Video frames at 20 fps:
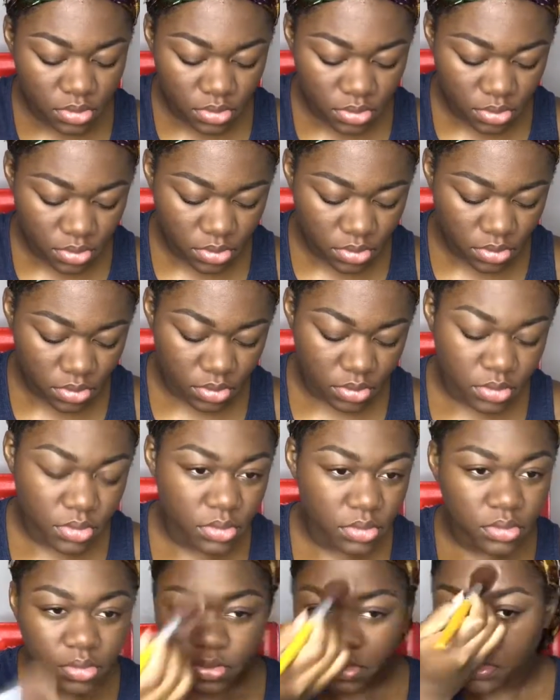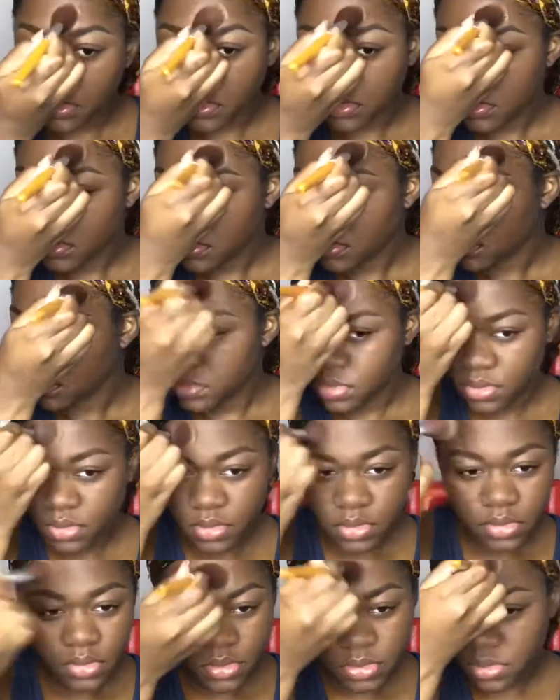I did want my skin to look
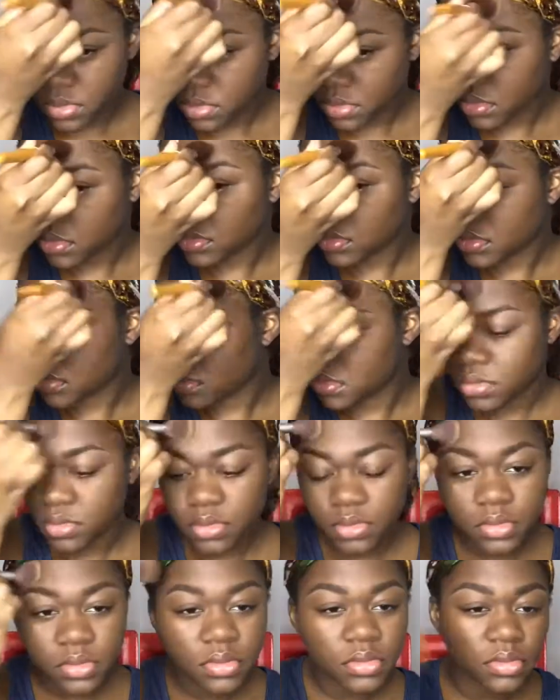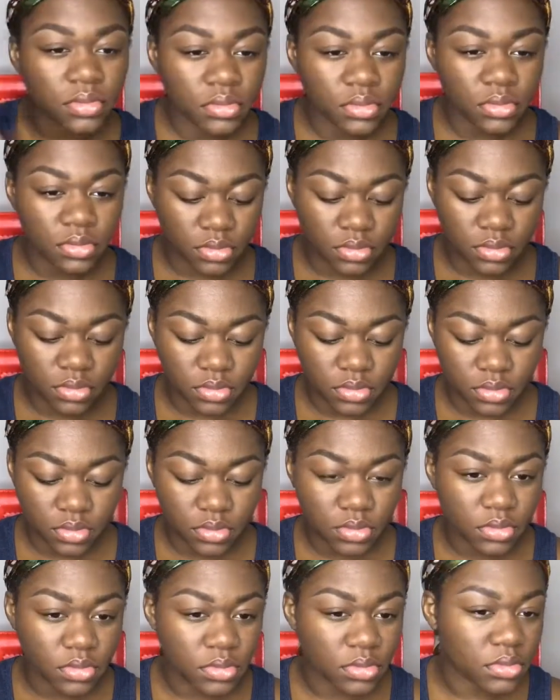as natural as possible, even though my
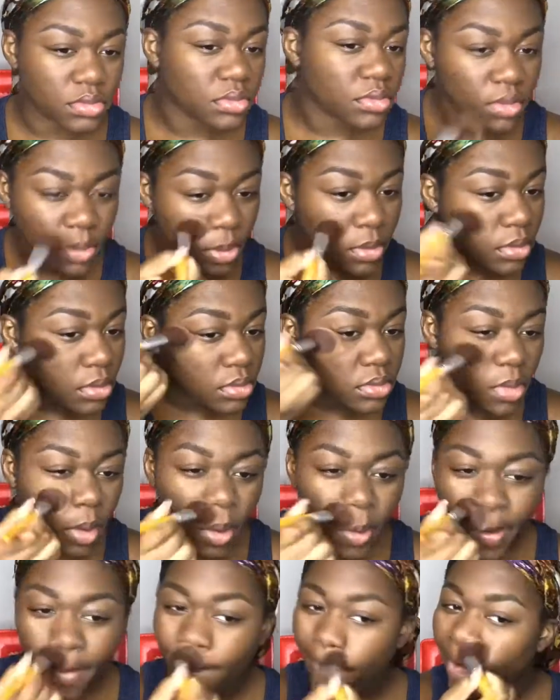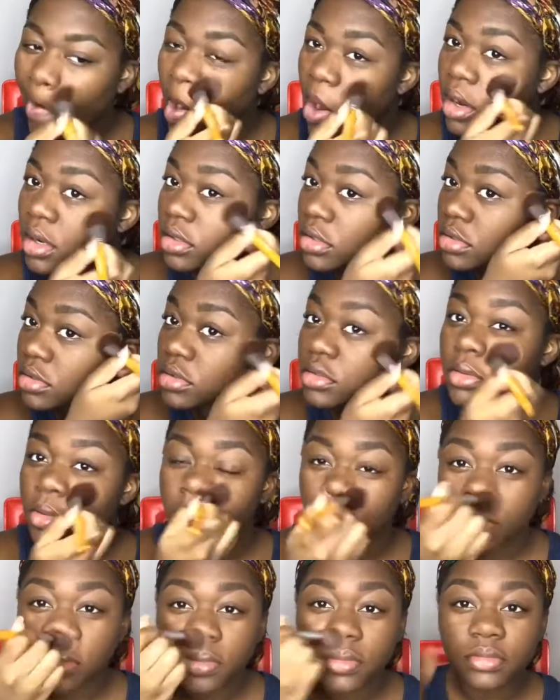eyes are gonna look bold.
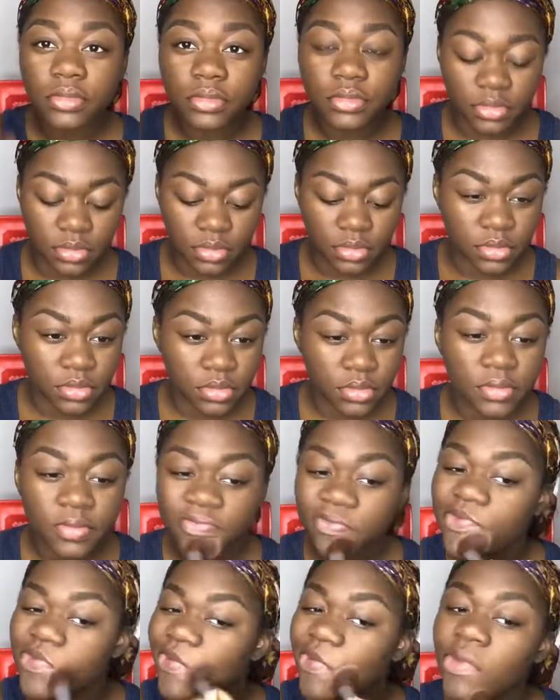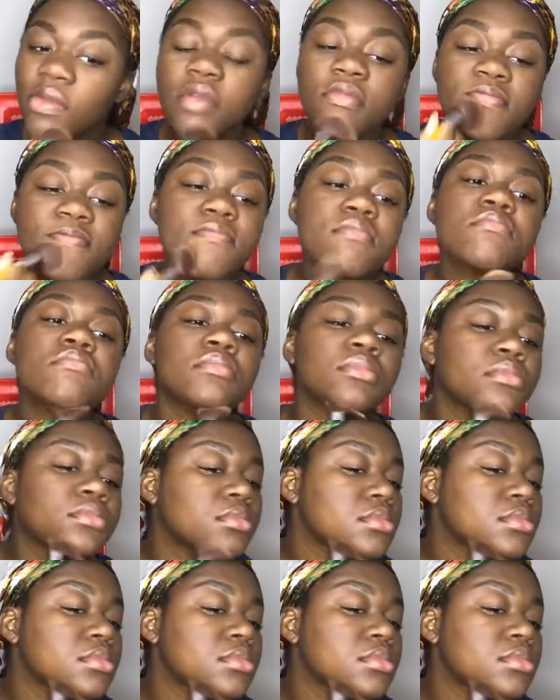Don't mind me, I'm extra, I know.